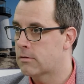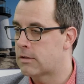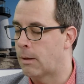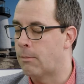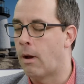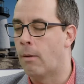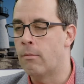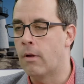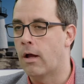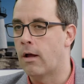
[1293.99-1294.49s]
So
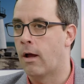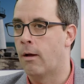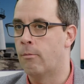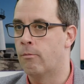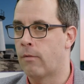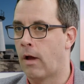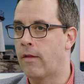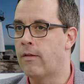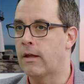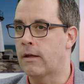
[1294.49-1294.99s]
I'm, I'm,
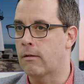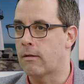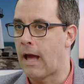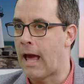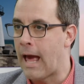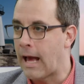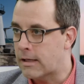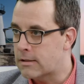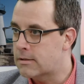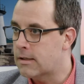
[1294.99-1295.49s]
I'm, i think
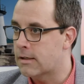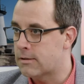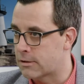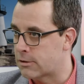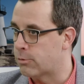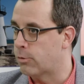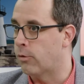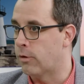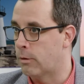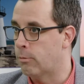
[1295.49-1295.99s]
access
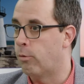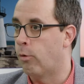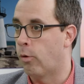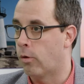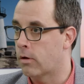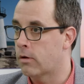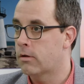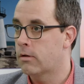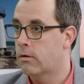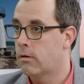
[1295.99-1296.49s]
is really
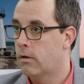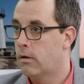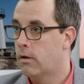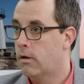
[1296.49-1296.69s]
important,